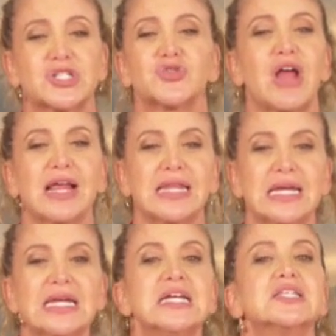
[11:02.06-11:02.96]

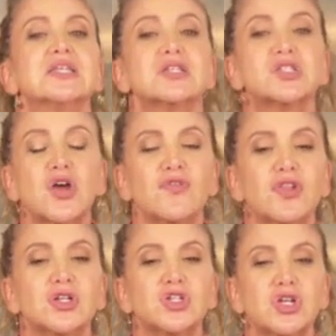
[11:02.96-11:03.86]
directly to the
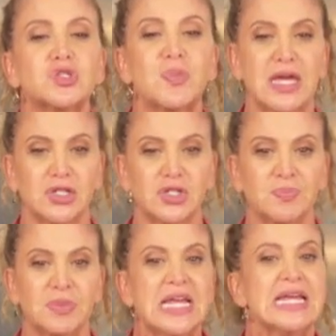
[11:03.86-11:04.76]
SoFlo Shows page.
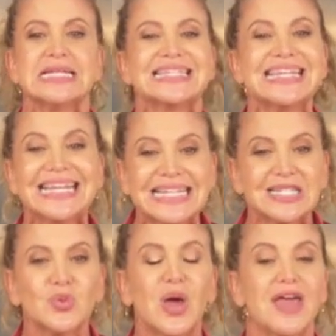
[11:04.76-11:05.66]
It's an
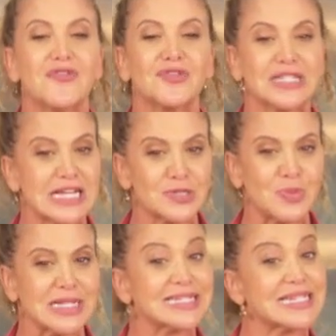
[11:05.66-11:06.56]
easy way for taste
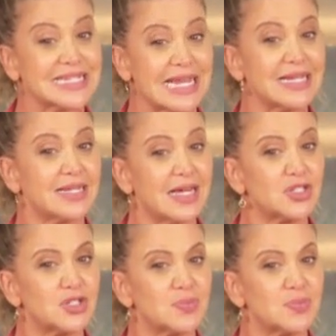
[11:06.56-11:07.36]
buds to stay in touch.